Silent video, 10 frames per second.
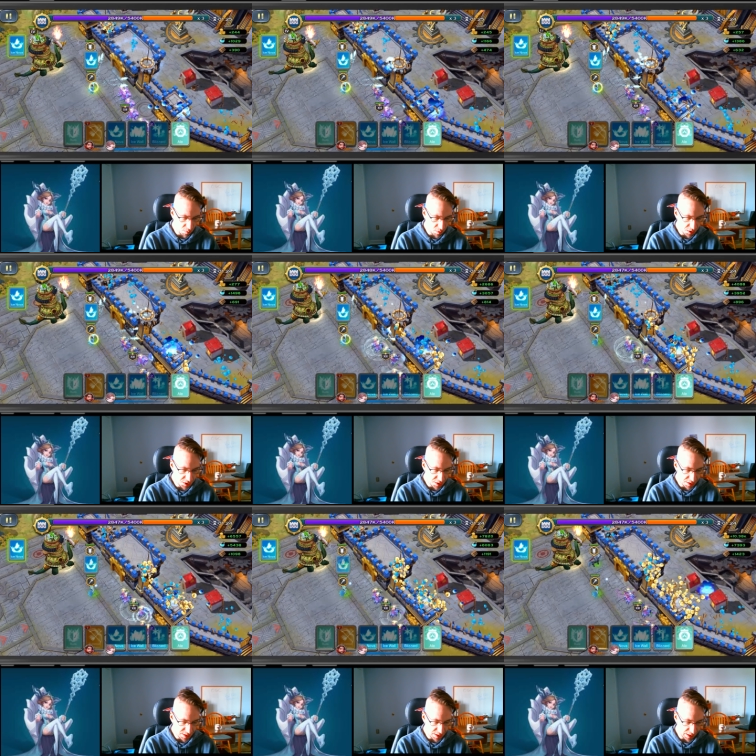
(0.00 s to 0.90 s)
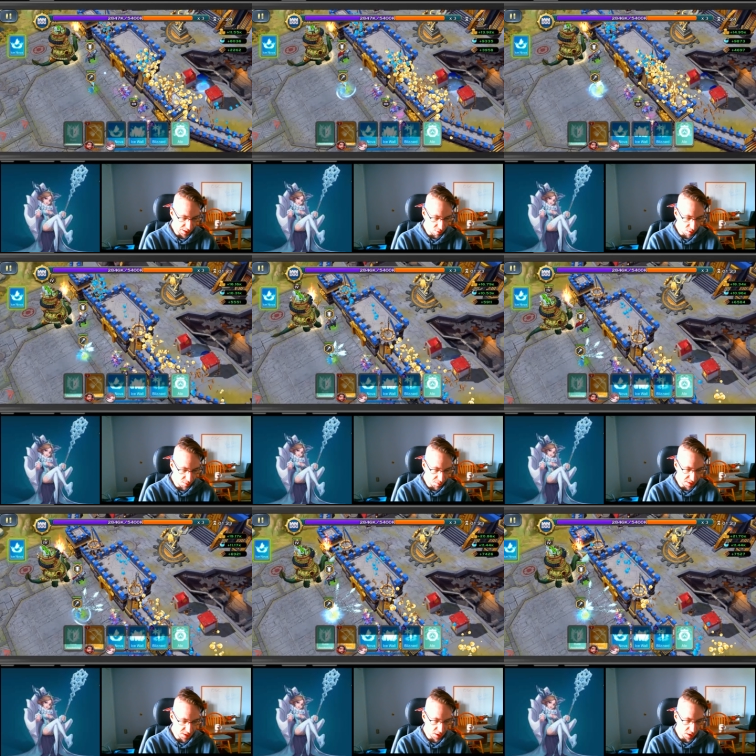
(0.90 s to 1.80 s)
We're just going to ignore the
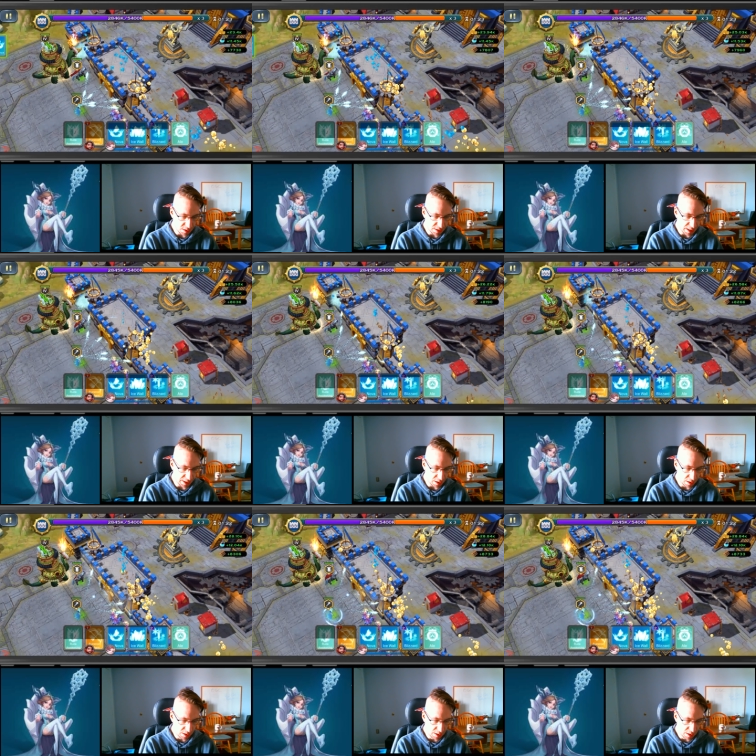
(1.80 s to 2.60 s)
blizzard altogether.